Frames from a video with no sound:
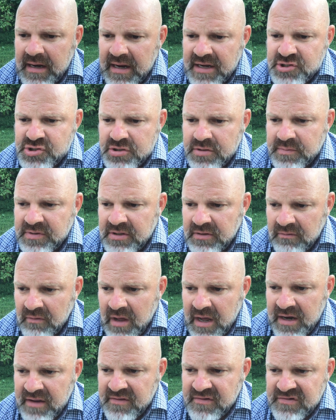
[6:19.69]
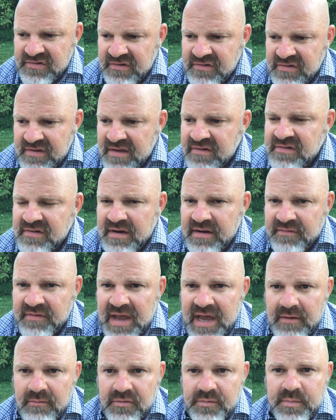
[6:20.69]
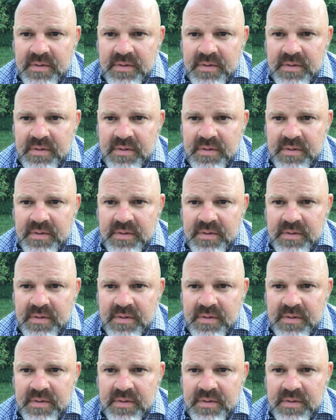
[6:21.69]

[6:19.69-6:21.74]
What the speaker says: I attribute a lot of the success that I've had